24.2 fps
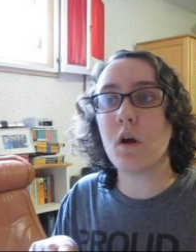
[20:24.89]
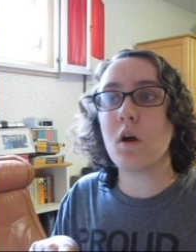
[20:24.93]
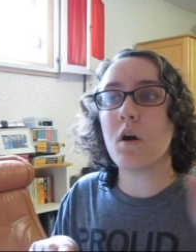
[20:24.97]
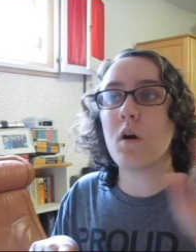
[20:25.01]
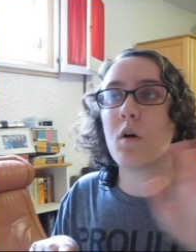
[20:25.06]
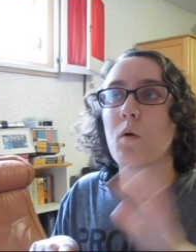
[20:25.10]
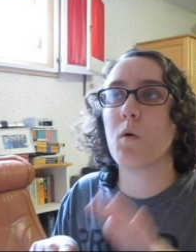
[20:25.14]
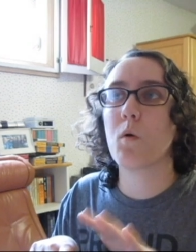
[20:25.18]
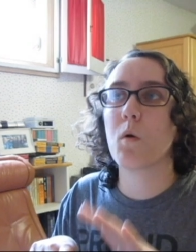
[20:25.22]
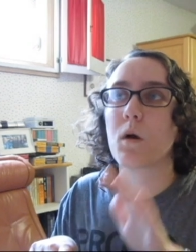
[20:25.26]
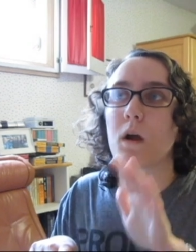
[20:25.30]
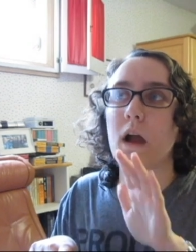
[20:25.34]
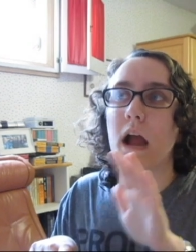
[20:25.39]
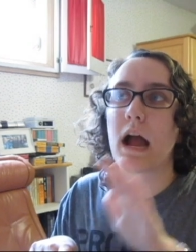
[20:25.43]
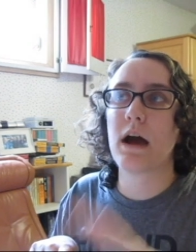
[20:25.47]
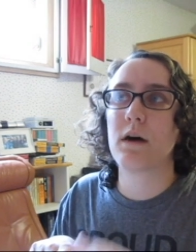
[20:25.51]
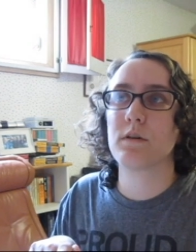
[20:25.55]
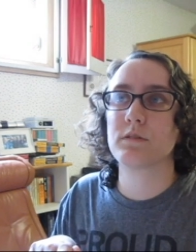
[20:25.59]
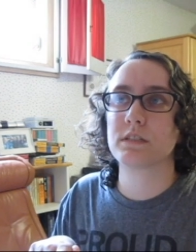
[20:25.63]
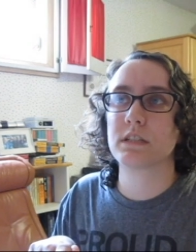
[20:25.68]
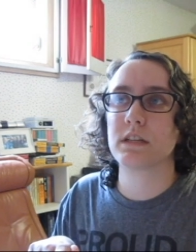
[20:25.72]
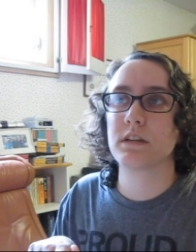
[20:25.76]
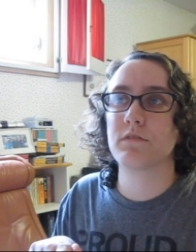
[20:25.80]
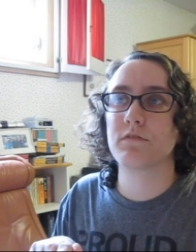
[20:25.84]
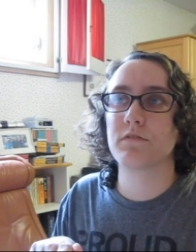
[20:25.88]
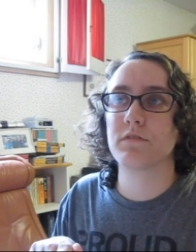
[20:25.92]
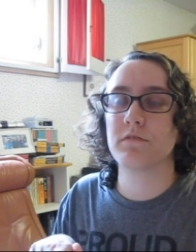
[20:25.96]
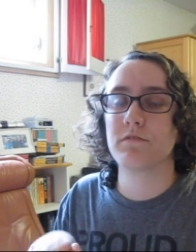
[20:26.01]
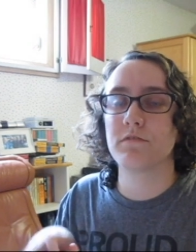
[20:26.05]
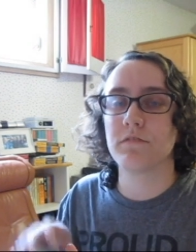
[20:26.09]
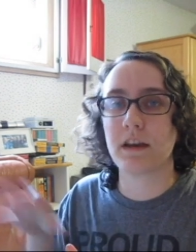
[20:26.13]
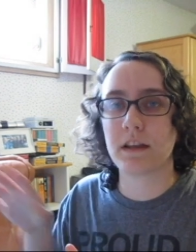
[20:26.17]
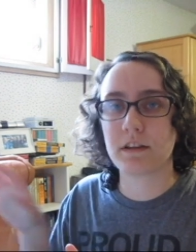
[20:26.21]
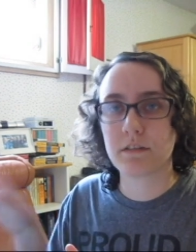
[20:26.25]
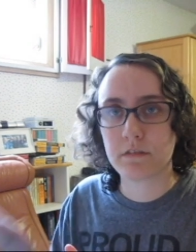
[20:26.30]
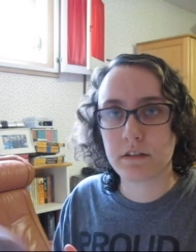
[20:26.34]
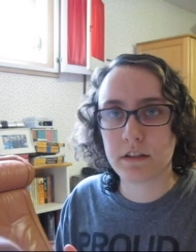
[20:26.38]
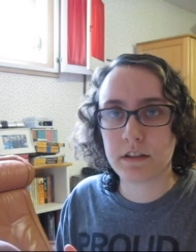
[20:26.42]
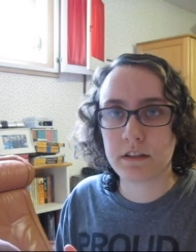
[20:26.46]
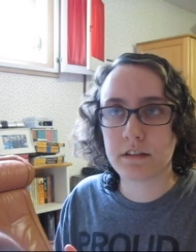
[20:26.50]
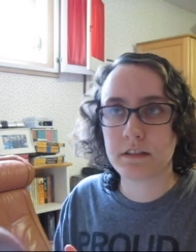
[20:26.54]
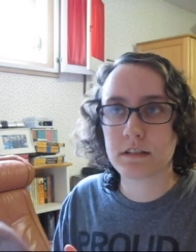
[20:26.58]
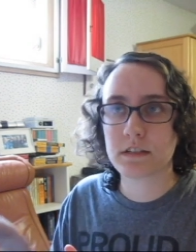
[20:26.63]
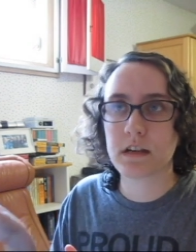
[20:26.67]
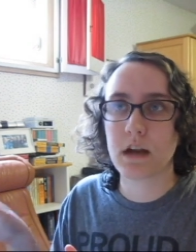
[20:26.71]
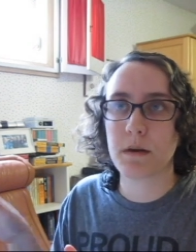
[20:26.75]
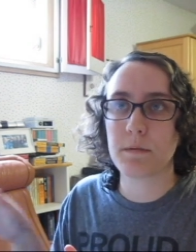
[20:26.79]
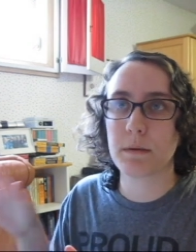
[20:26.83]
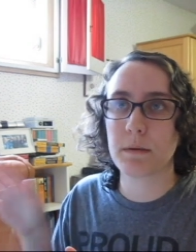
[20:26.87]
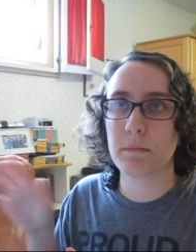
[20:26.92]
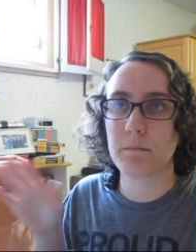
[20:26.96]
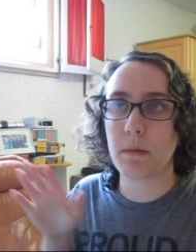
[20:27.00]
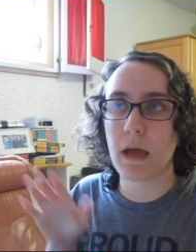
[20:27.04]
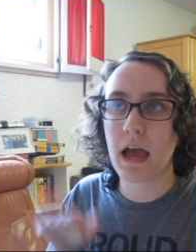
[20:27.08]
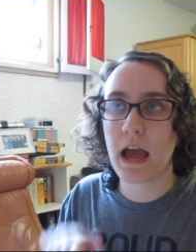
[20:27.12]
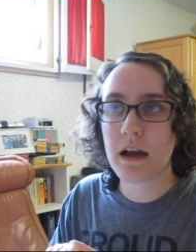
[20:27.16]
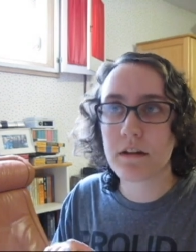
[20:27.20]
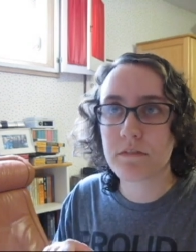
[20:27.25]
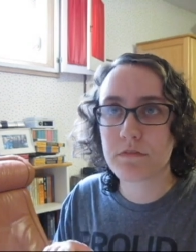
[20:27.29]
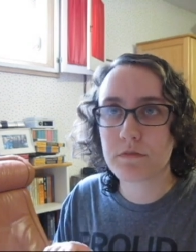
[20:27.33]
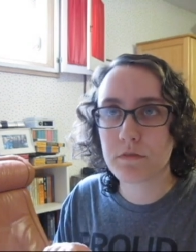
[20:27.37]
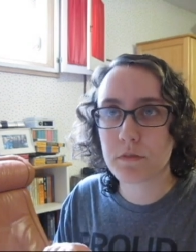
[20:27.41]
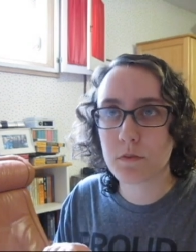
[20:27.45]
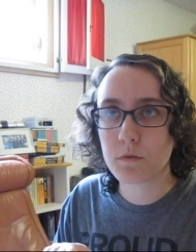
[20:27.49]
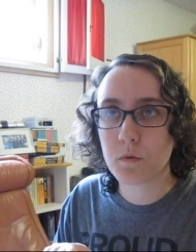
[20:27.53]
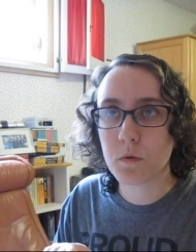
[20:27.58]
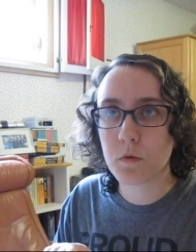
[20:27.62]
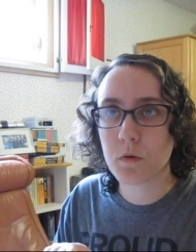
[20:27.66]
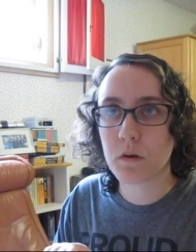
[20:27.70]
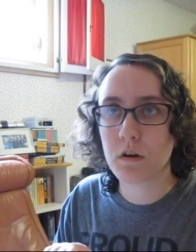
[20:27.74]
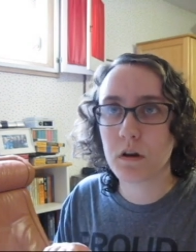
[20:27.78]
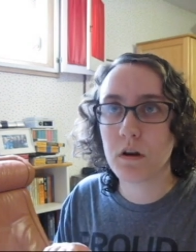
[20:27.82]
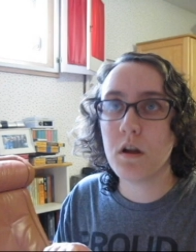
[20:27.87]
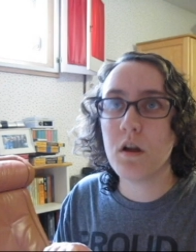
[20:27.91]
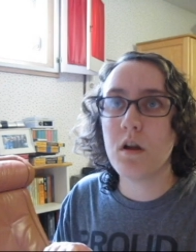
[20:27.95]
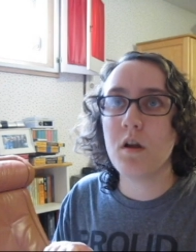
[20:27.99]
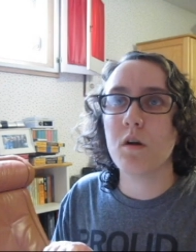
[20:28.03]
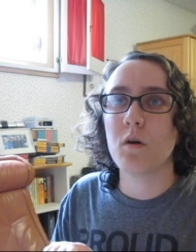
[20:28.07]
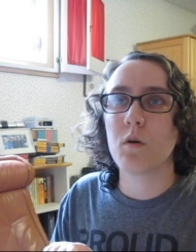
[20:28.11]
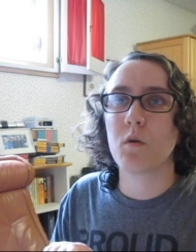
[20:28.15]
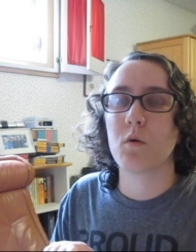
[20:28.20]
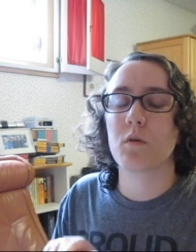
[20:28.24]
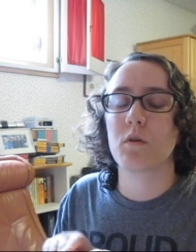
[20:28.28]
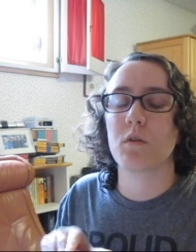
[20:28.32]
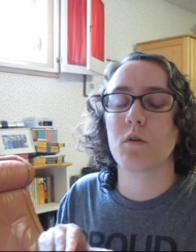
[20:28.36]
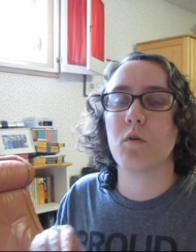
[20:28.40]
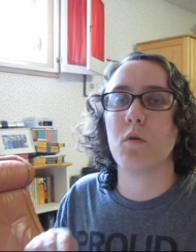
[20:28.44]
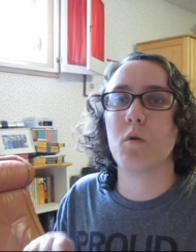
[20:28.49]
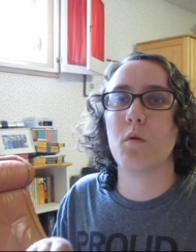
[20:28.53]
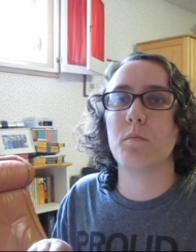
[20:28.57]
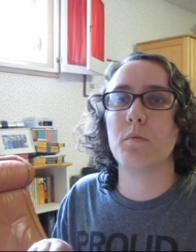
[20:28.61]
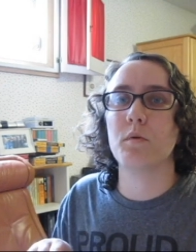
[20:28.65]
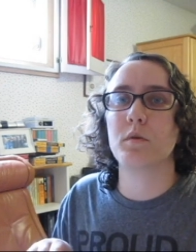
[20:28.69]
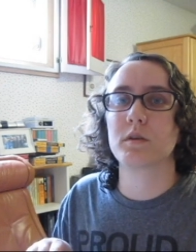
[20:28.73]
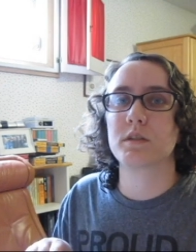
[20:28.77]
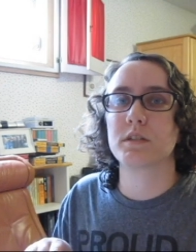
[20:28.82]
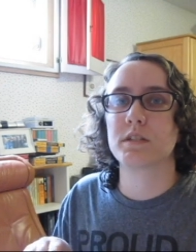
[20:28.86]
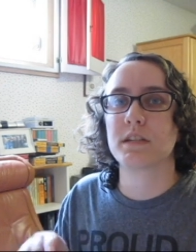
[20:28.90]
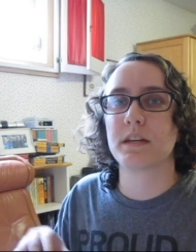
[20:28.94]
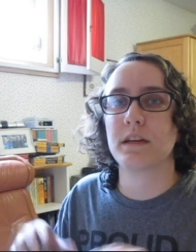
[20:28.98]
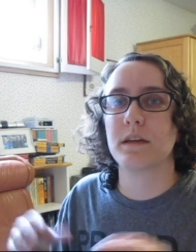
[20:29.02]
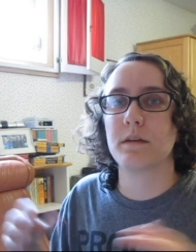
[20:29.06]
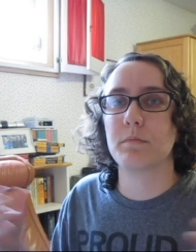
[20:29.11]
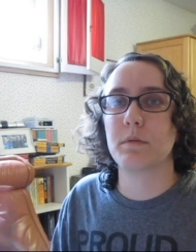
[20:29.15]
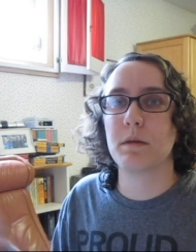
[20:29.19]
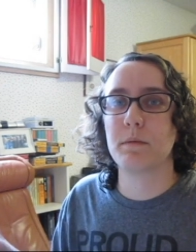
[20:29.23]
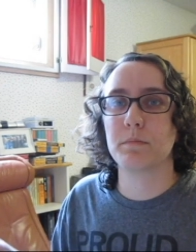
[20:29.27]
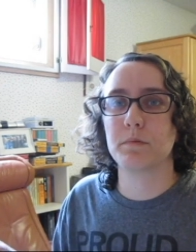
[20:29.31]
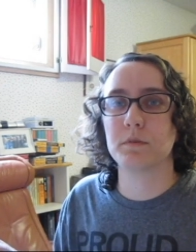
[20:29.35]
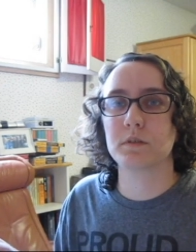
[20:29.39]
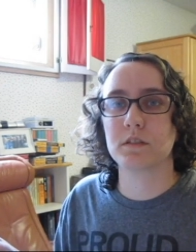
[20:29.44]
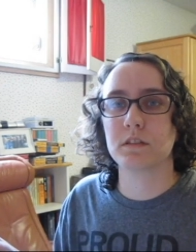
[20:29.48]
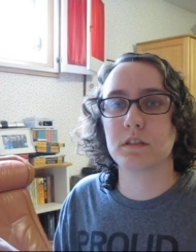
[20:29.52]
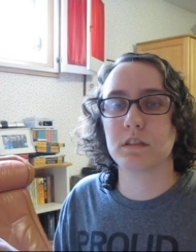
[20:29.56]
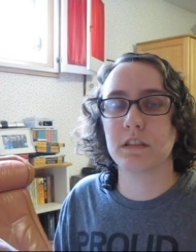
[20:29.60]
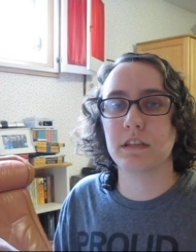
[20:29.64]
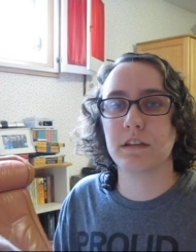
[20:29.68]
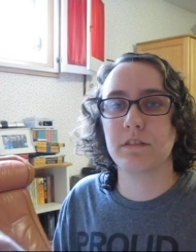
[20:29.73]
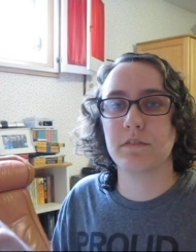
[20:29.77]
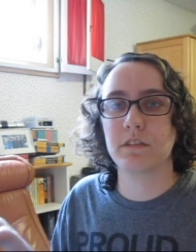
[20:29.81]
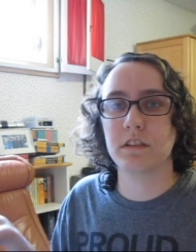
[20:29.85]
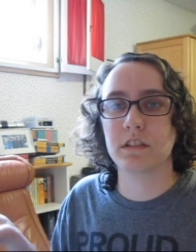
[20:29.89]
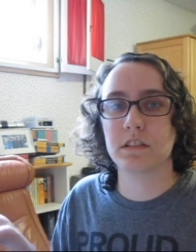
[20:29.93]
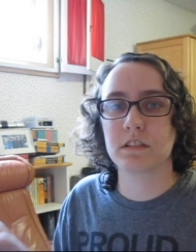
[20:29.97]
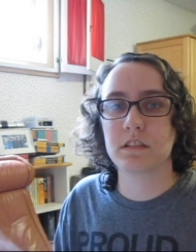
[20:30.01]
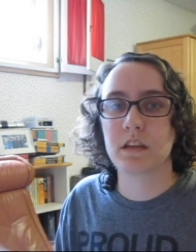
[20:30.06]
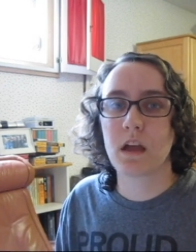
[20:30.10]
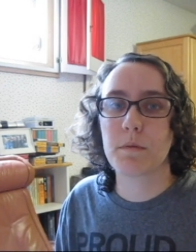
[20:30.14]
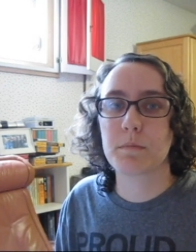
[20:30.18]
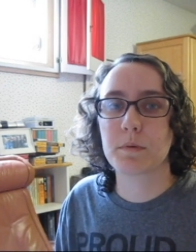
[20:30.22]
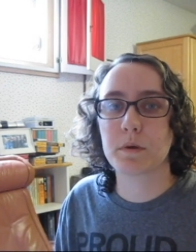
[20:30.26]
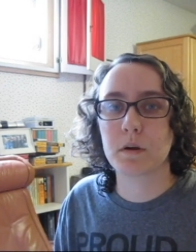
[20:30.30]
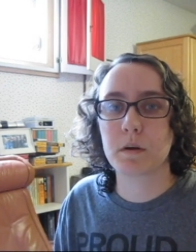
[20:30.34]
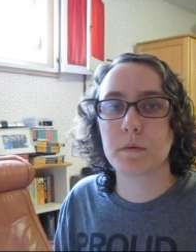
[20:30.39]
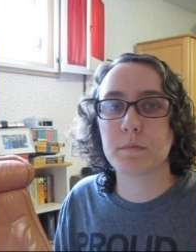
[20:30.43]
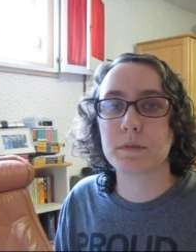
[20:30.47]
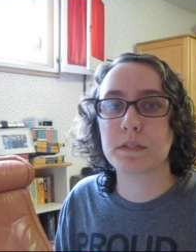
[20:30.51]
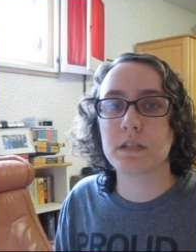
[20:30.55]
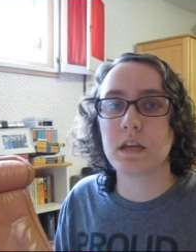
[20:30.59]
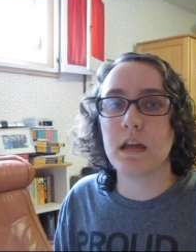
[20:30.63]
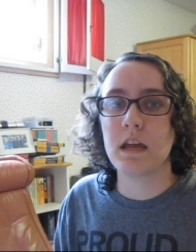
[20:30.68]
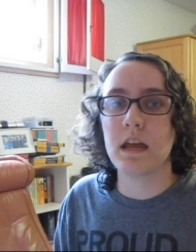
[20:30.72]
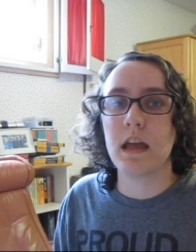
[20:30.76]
or housing for veterans coming back from the war, or the whole push to get people to live in the suburbs.